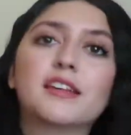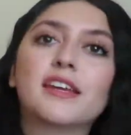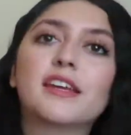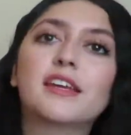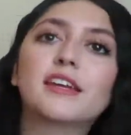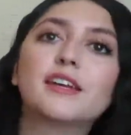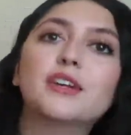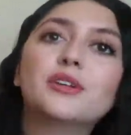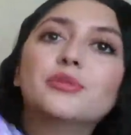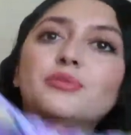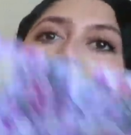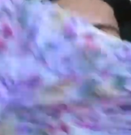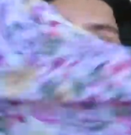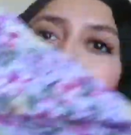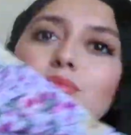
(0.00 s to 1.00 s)
like
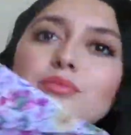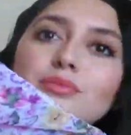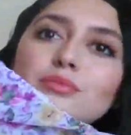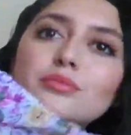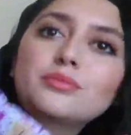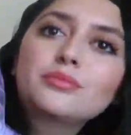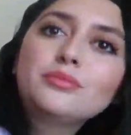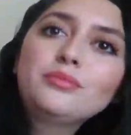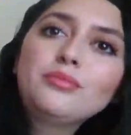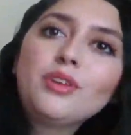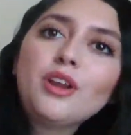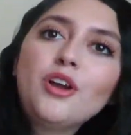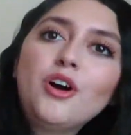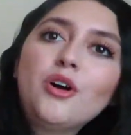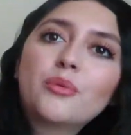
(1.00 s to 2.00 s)

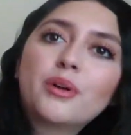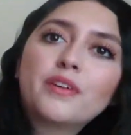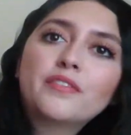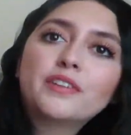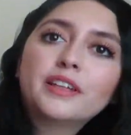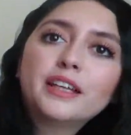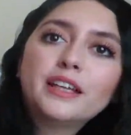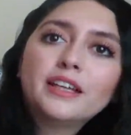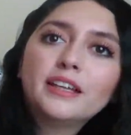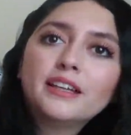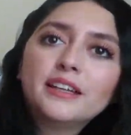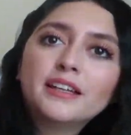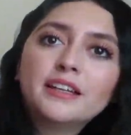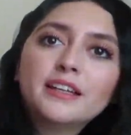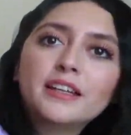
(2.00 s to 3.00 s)
all ruffly,
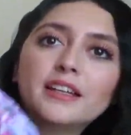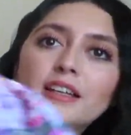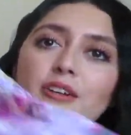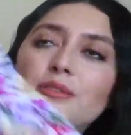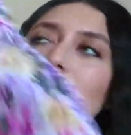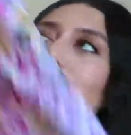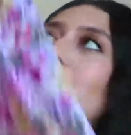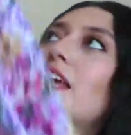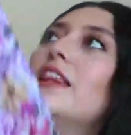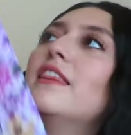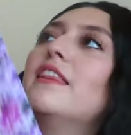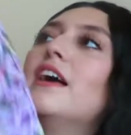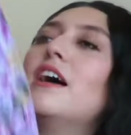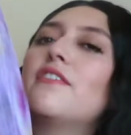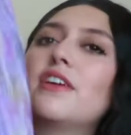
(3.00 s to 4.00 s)
which I
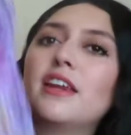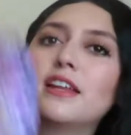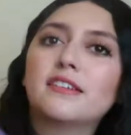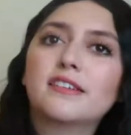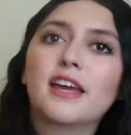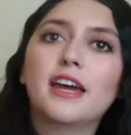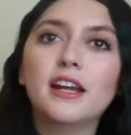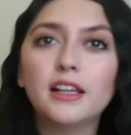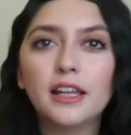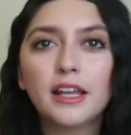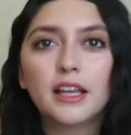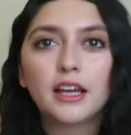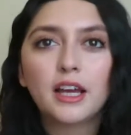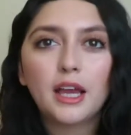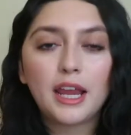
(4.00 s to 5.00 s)
love, and it's kind of
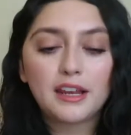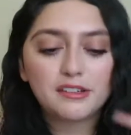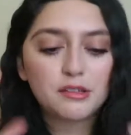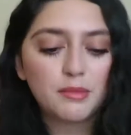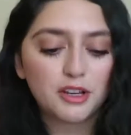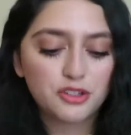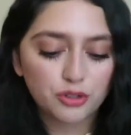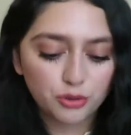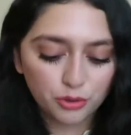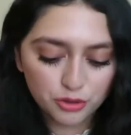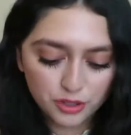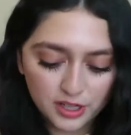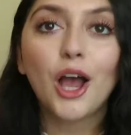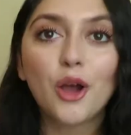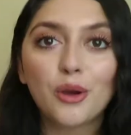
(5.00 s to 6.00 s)
like a asymmetrical
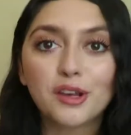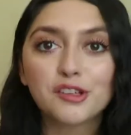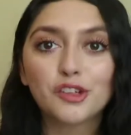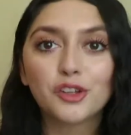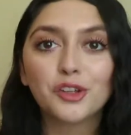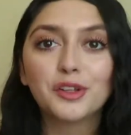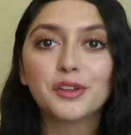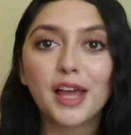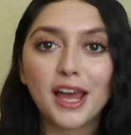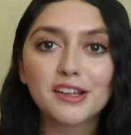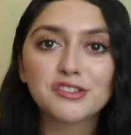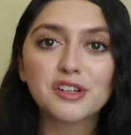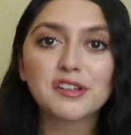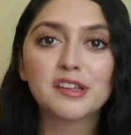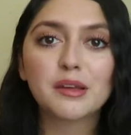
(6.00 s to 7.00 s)
dress. Okay, so the
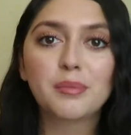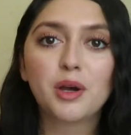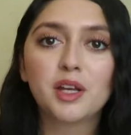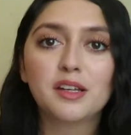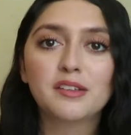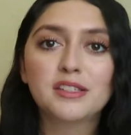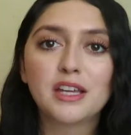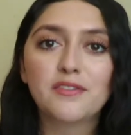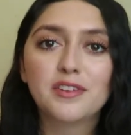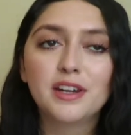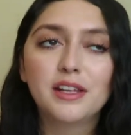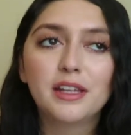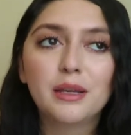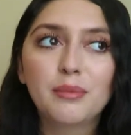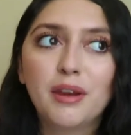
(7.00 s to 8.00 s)
last dress I bought is
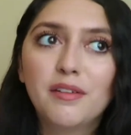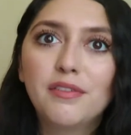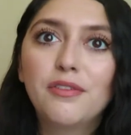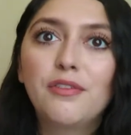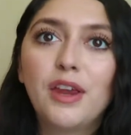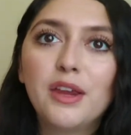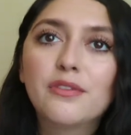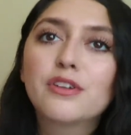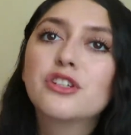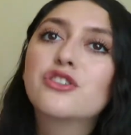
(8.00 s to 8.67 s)
definitely my favorite